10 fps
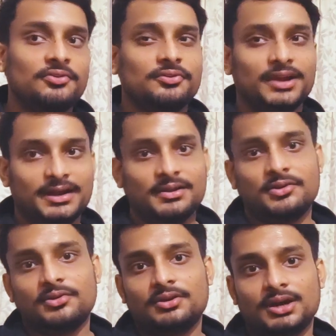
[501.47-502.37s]
So
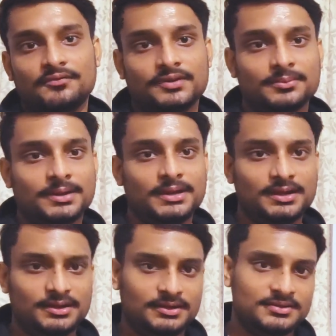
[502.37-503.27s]
later on, after my
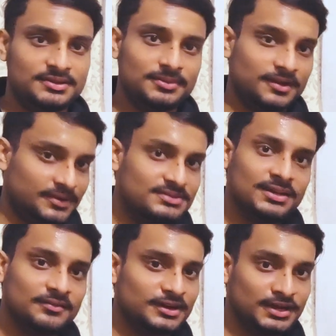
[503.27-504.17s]
internship, I was
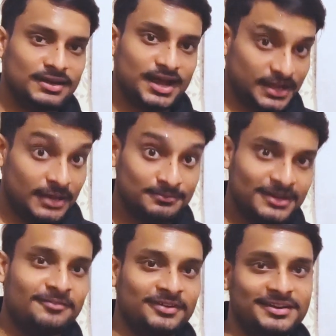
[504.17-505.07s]
converted. I am
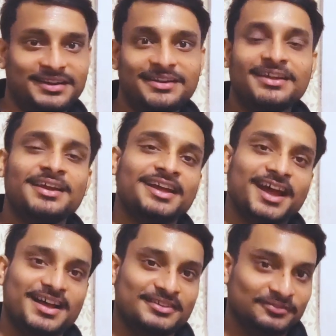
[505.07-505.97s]
converted
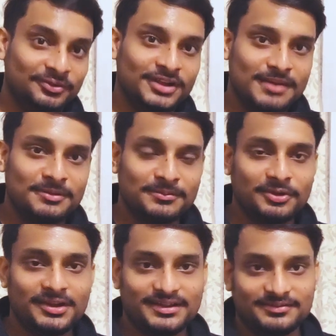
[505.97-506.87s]
as a full time
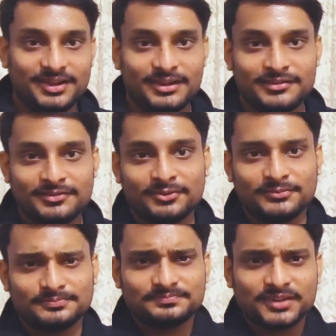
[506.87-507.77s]
employee as well.
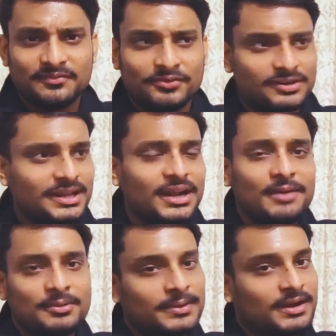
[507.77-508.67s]
So for that
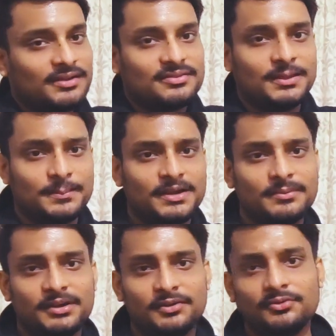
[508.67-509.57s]
I will make the
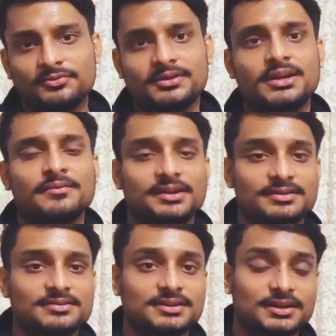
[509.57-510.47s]
separate videos where I will
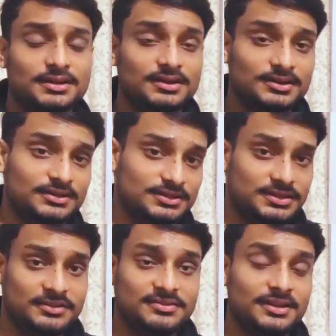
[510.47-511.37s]

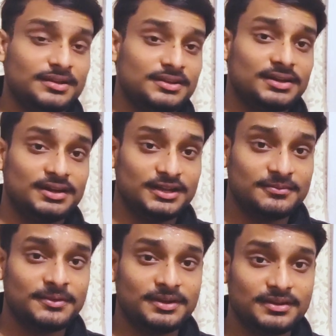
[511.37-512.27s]
uh, share the
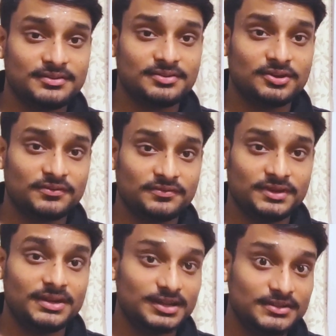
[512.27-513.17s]
experience of
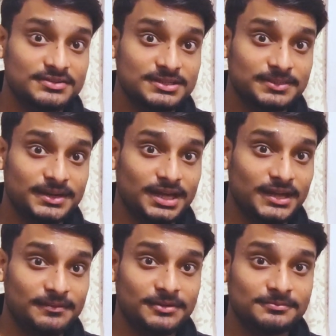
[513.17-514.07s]
internship at
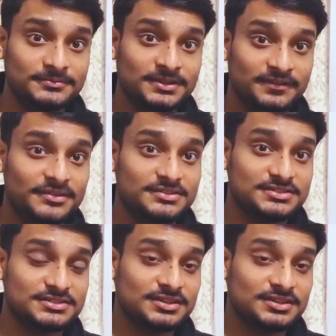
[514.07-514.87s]
IBM which